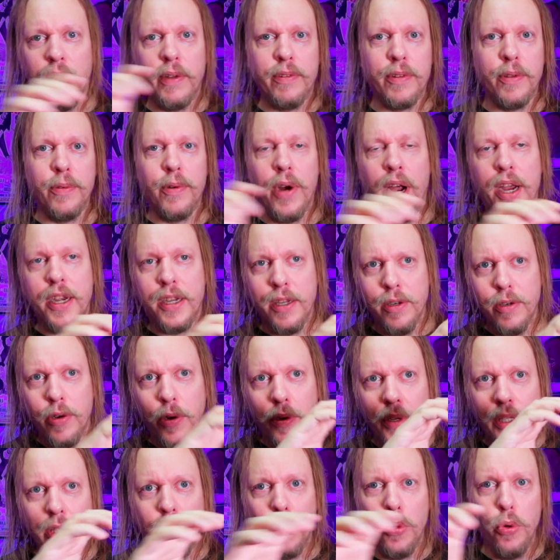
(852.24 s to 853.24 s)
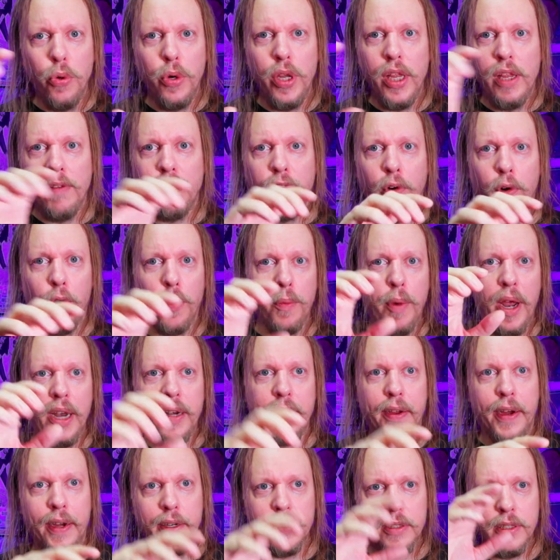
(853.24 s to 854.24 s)
left to right, in 2D form
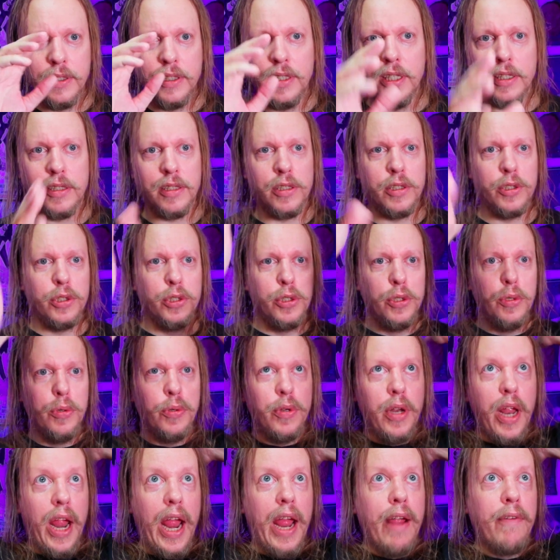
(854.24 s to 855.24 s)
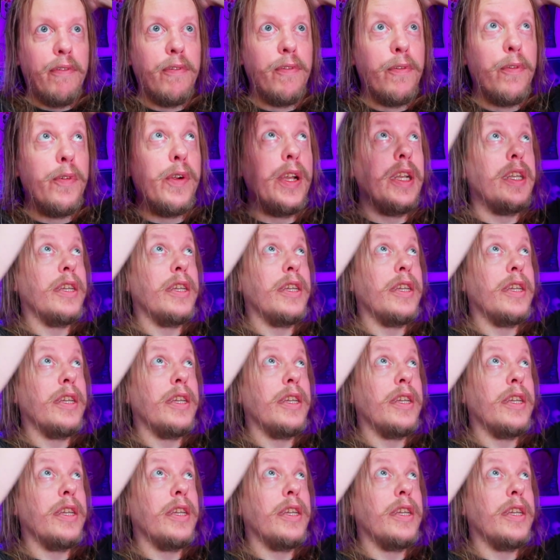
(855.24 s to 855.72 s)
and just shoot every